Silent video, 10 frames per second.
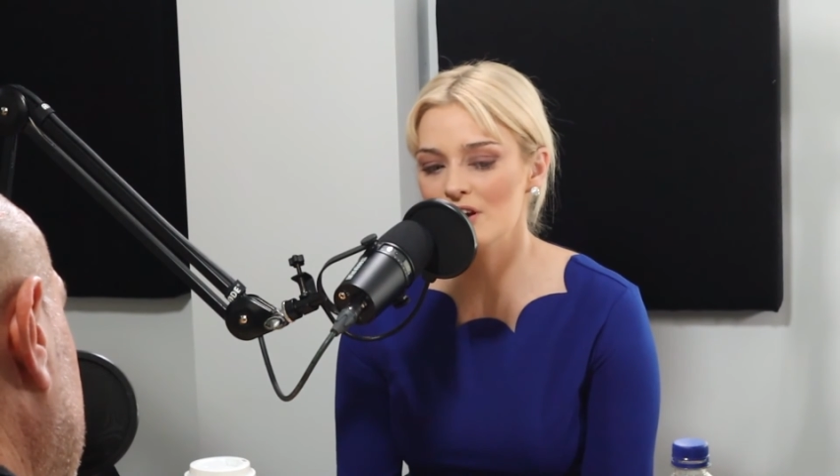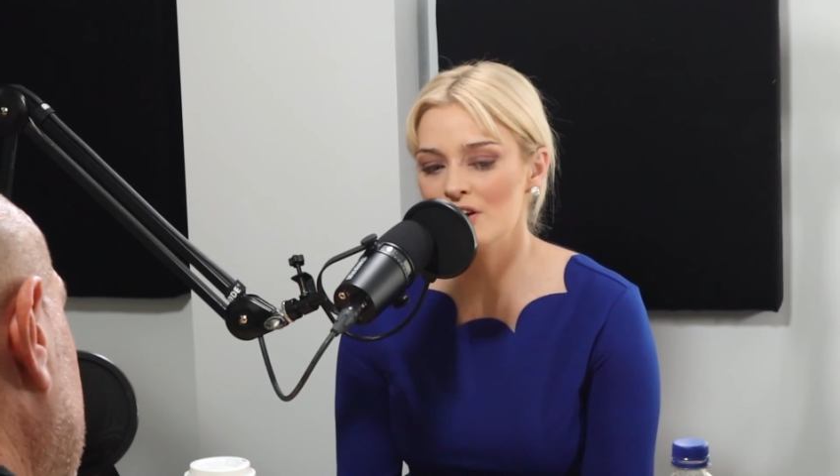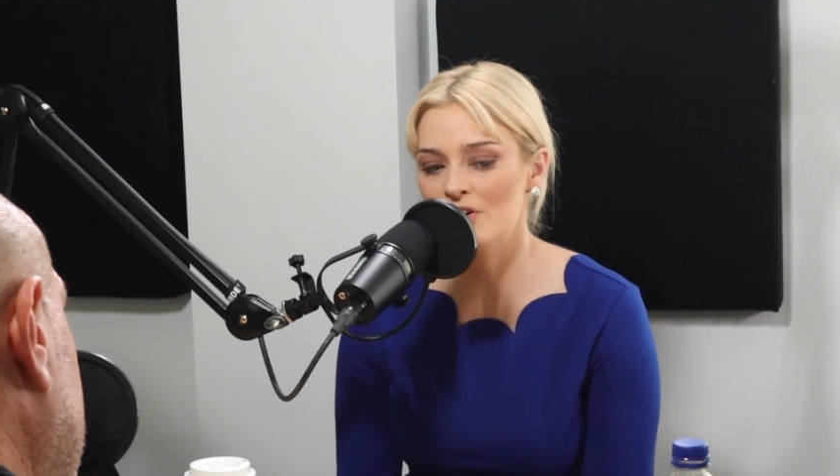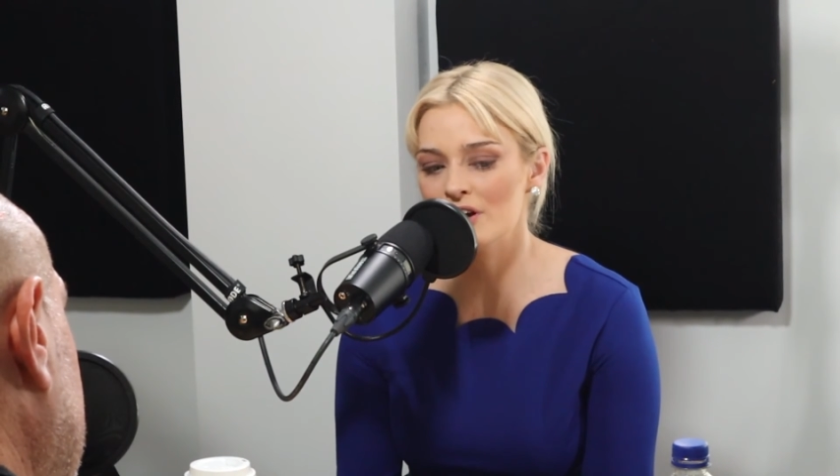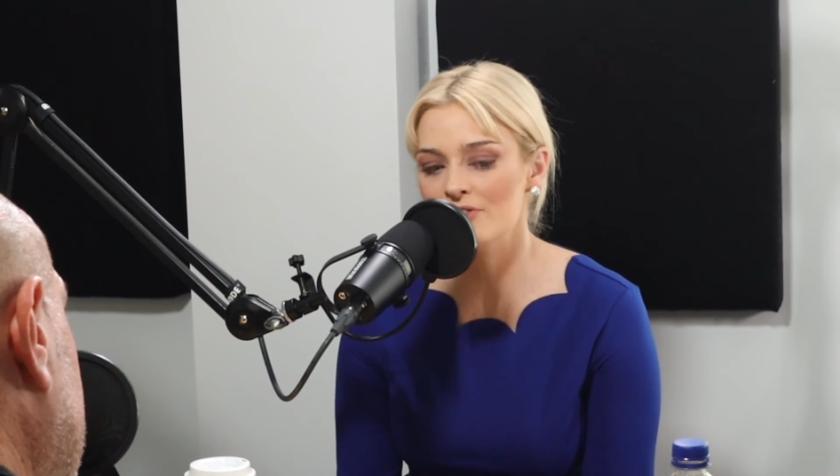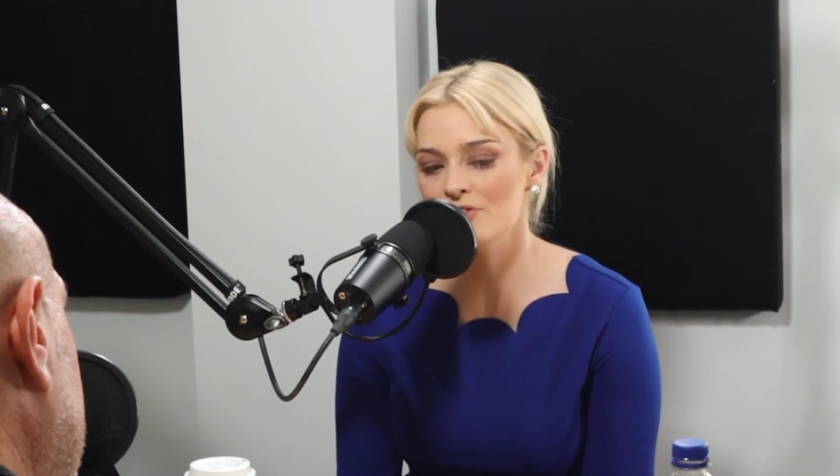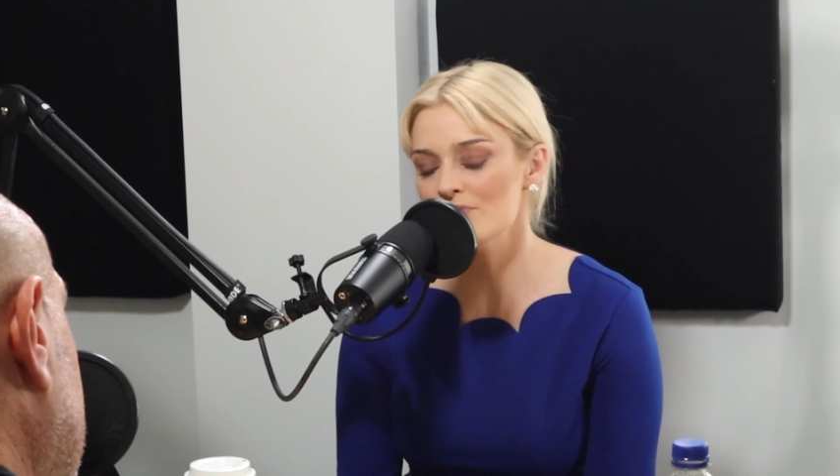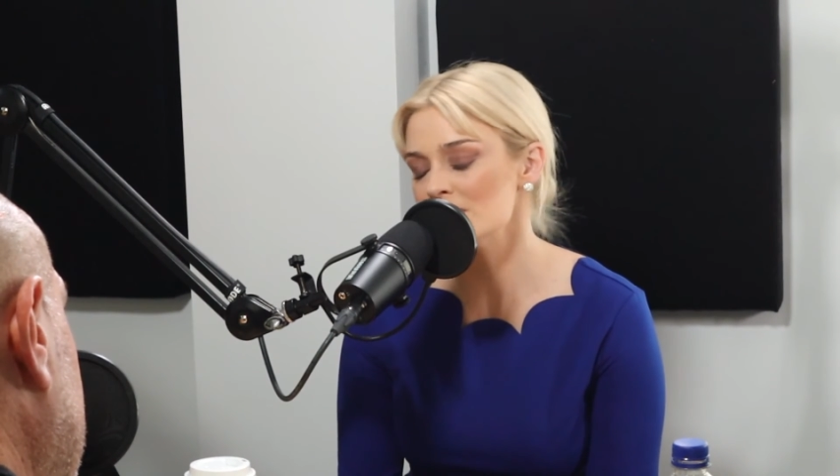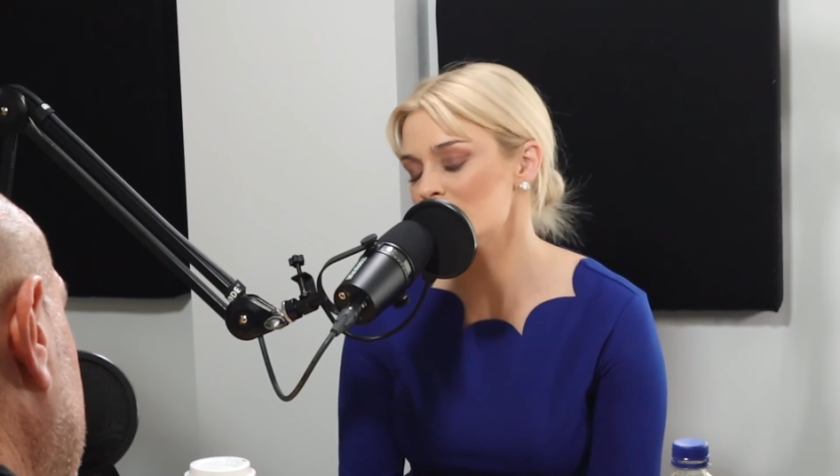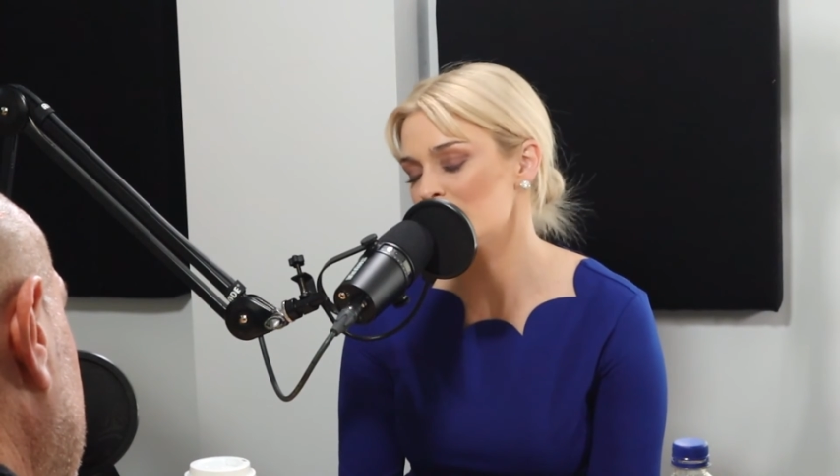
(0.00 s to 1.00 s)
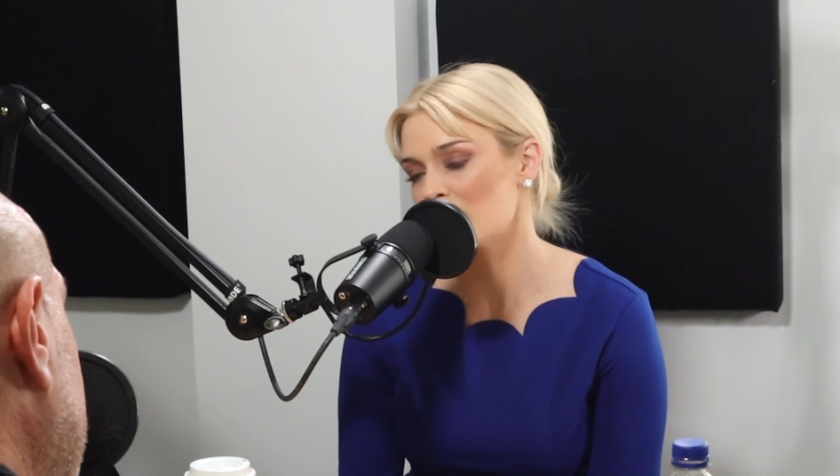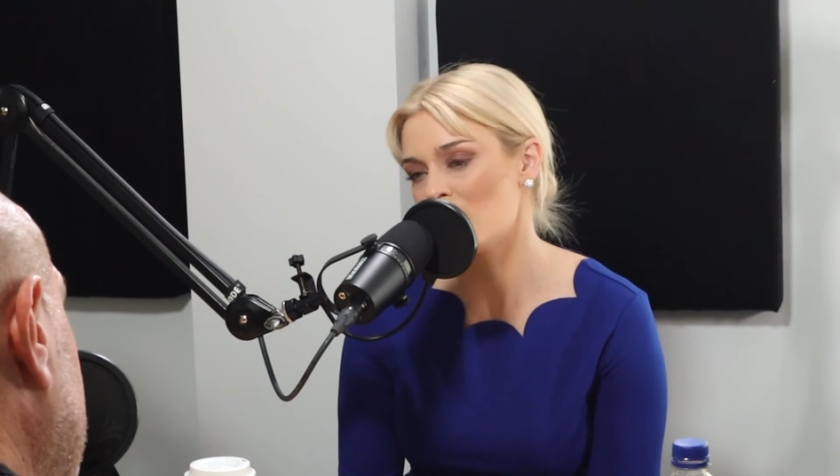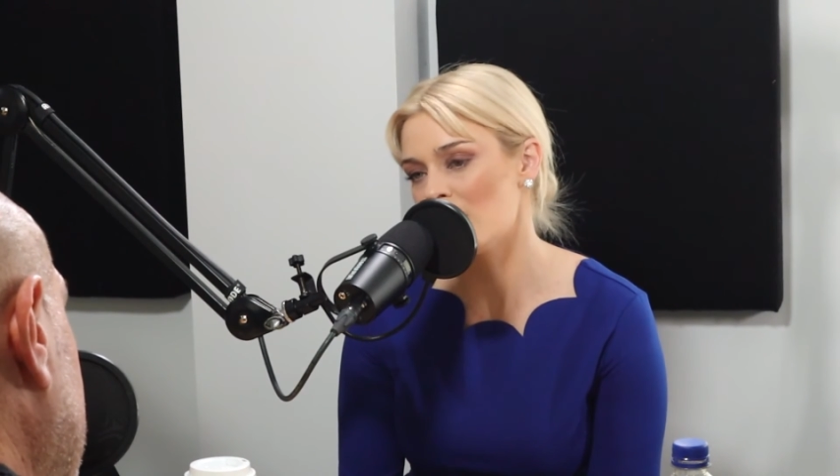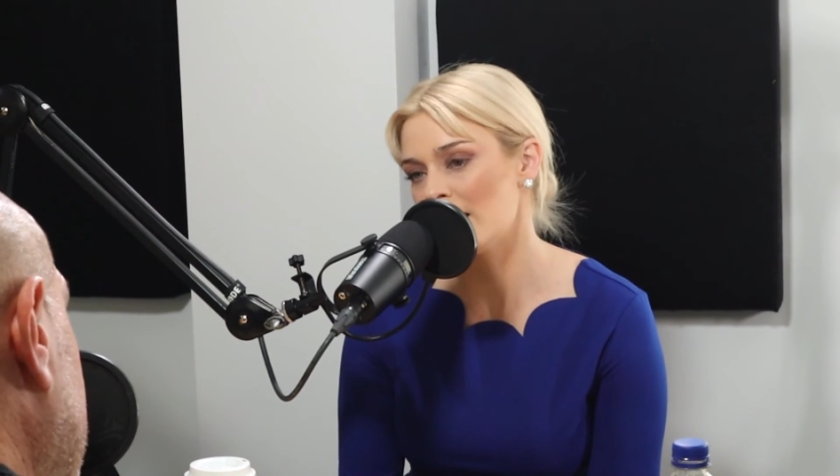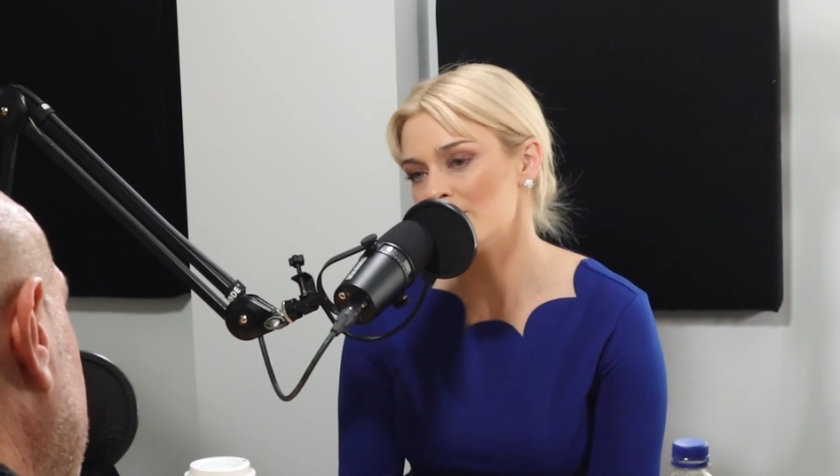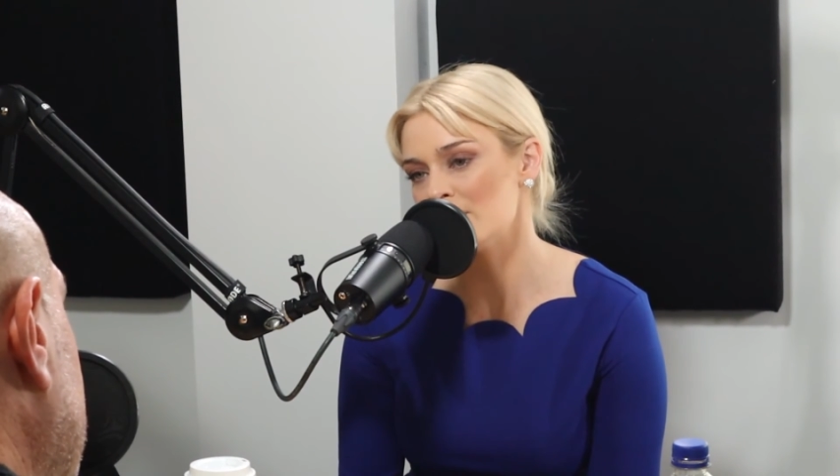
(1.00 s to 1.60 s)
if you'd visited Mackay